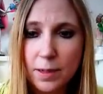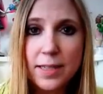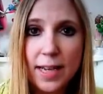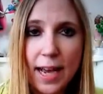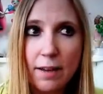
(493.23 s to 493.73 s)

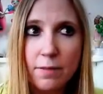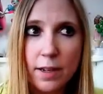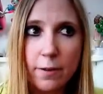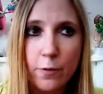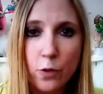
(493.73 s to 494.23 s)
Because I have,
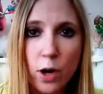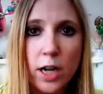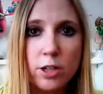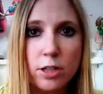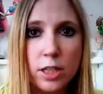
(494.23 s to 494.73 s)
like,
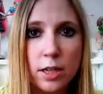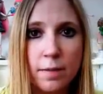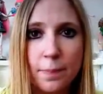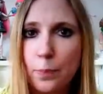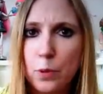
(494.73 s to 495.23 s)

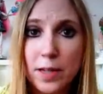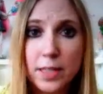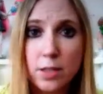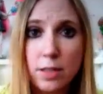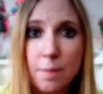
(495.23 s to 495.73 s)
400-some
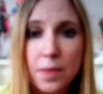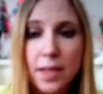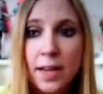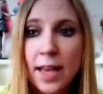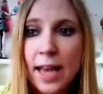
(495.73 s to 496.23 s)
points or
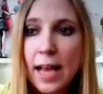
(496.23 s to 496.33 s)
something.